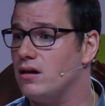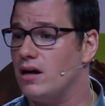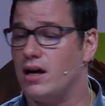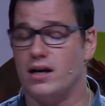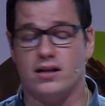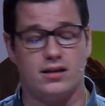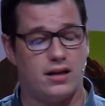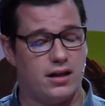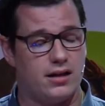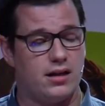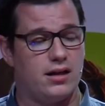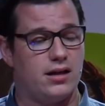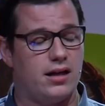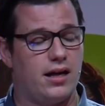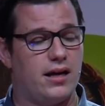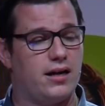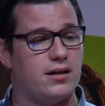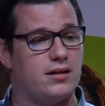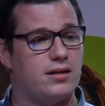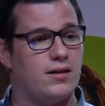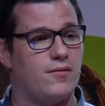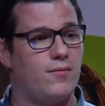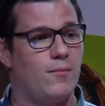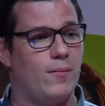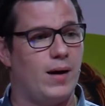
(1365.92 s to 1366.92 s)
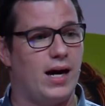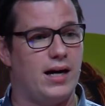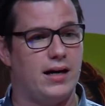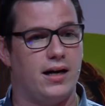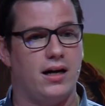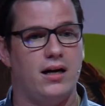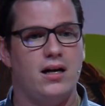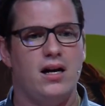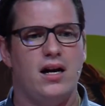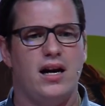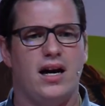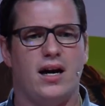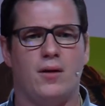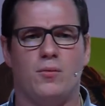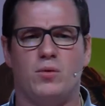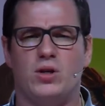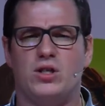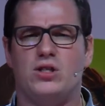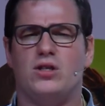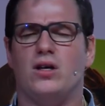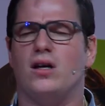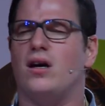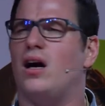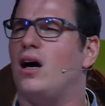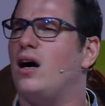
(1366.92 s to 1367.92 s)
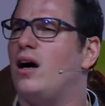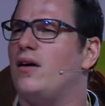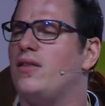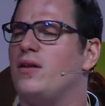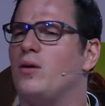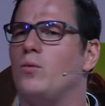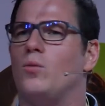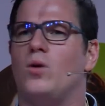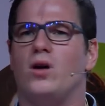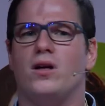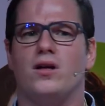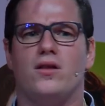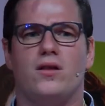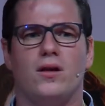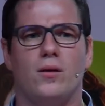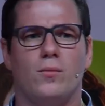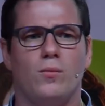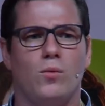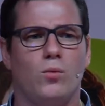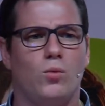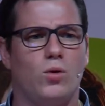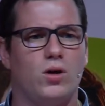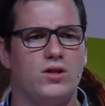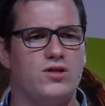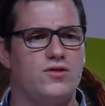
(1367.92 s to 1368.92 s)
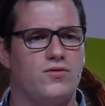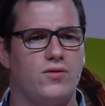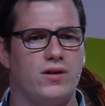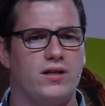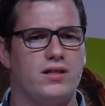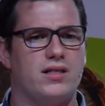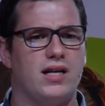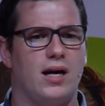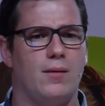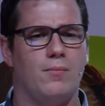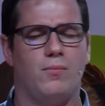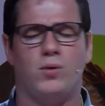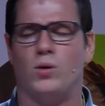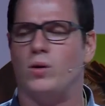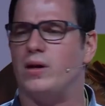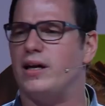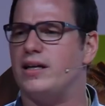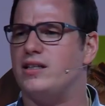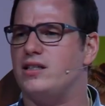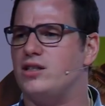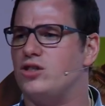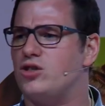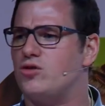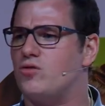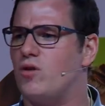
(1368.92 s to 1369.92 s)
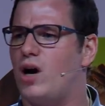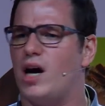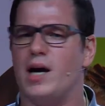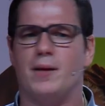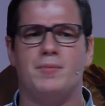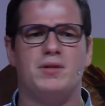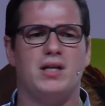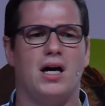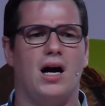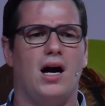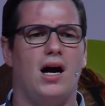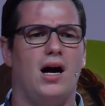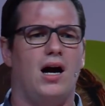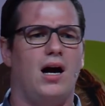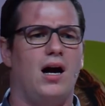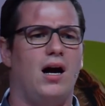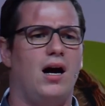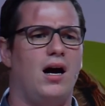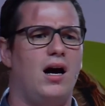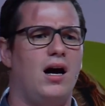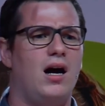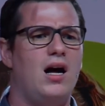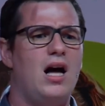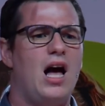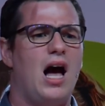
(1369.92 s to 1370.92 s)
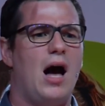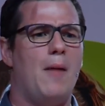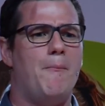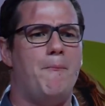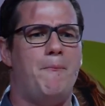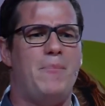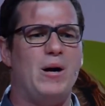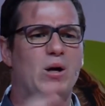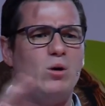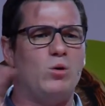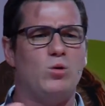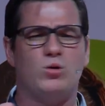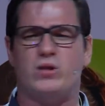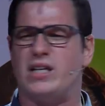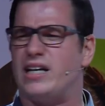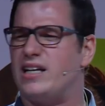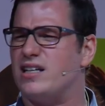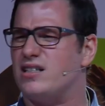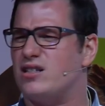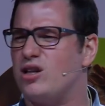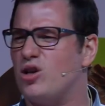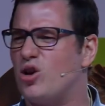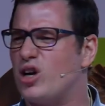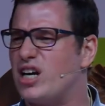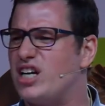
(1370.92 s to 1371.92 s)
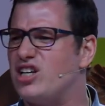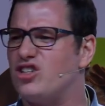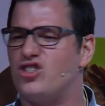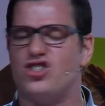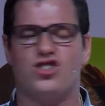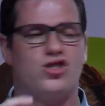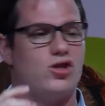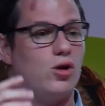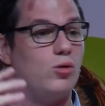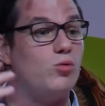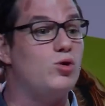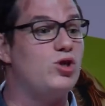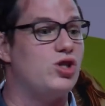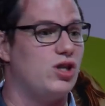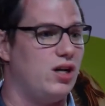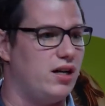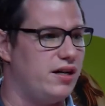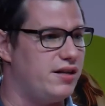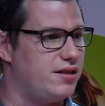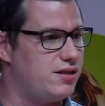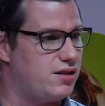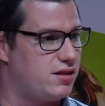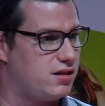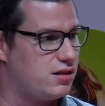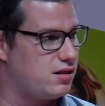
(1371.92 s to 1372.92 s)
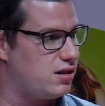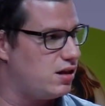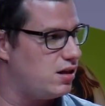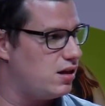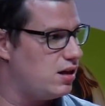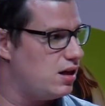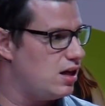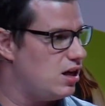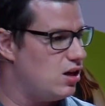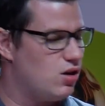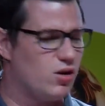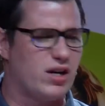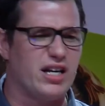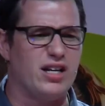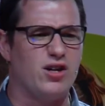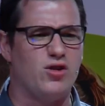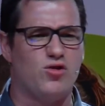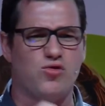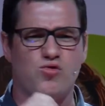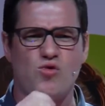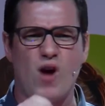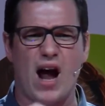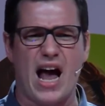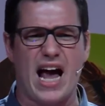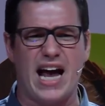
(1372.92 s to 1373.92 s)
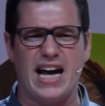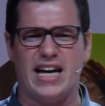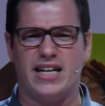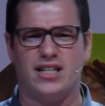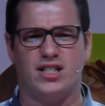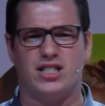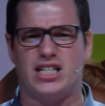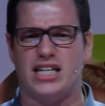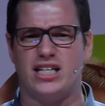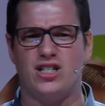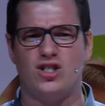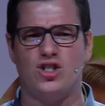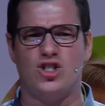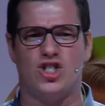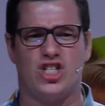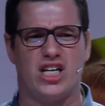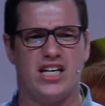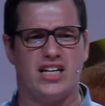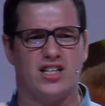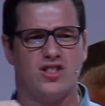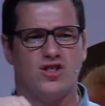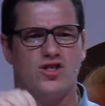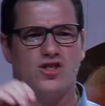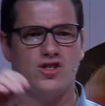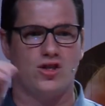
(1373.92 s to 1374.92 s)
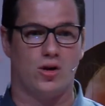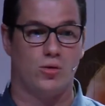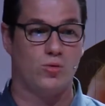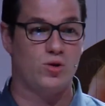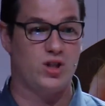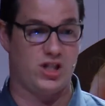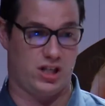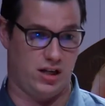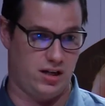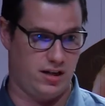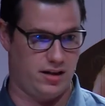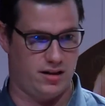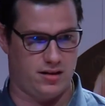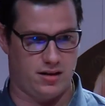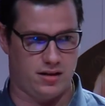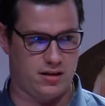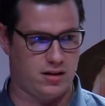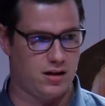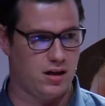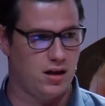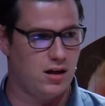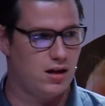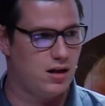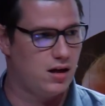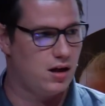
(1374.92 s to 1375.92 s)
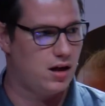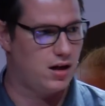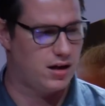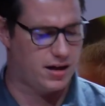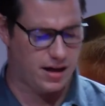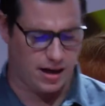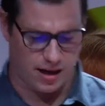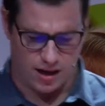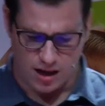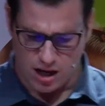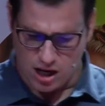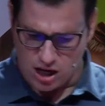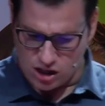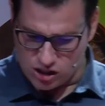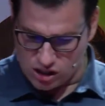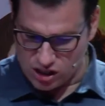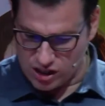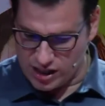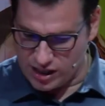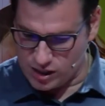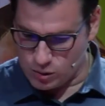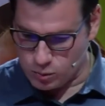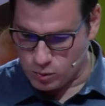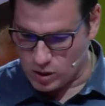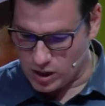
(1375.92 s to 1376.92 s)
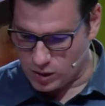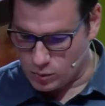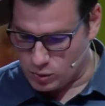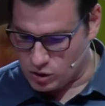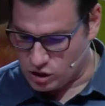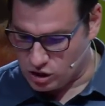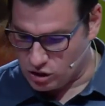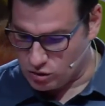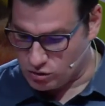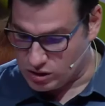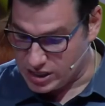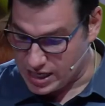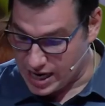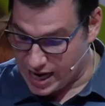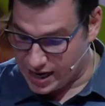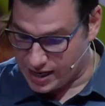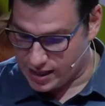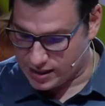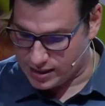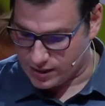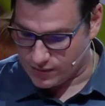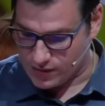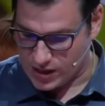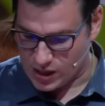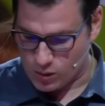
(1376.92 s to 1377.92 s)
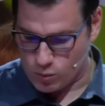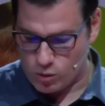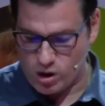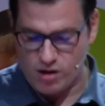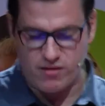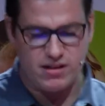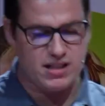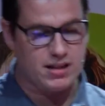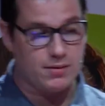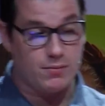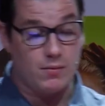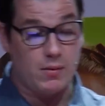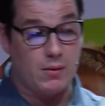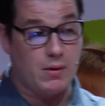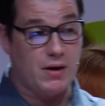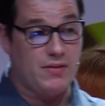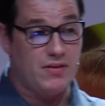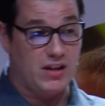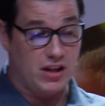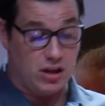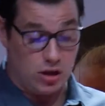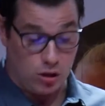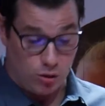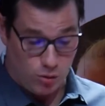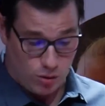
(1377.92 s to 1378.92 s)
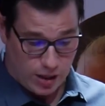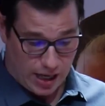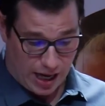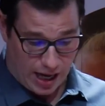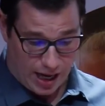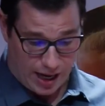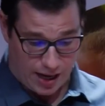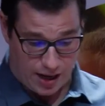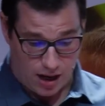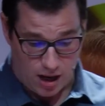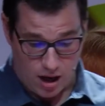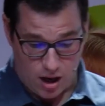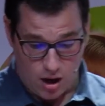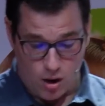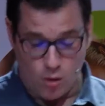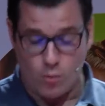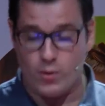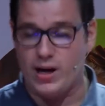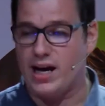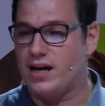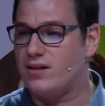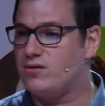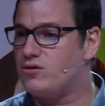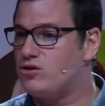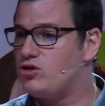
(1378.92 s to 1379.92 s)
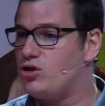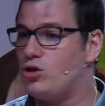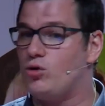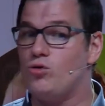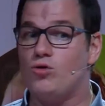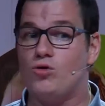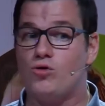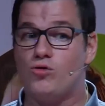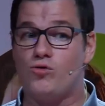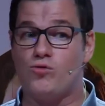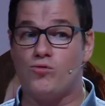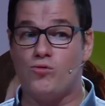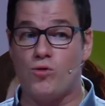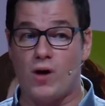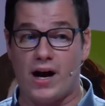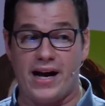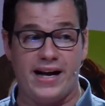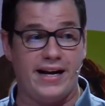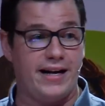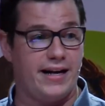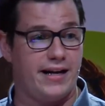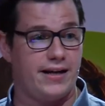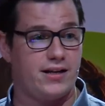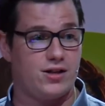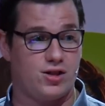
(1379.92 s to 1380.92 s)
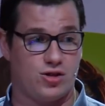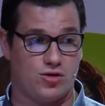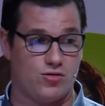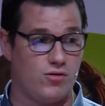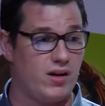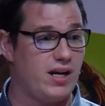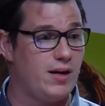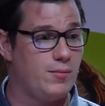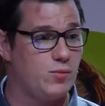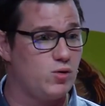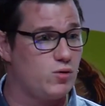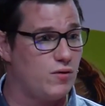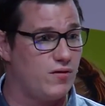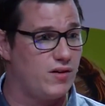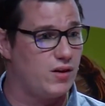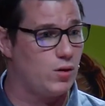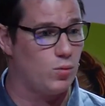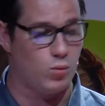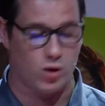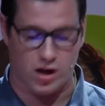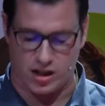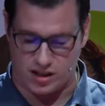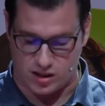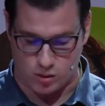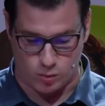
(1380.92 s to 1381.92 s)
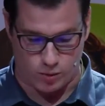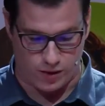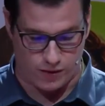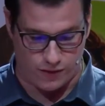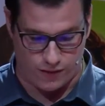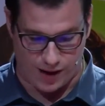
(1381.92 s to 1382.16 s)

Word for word: uh, in a negative manner. It was, uh, I think one of them was, for example, it described uh, a building as looking socialist, looking grey, dingy, and socialist. Okay, so this word was used negatively, whereas in the U K, we had two great extremes within the words that we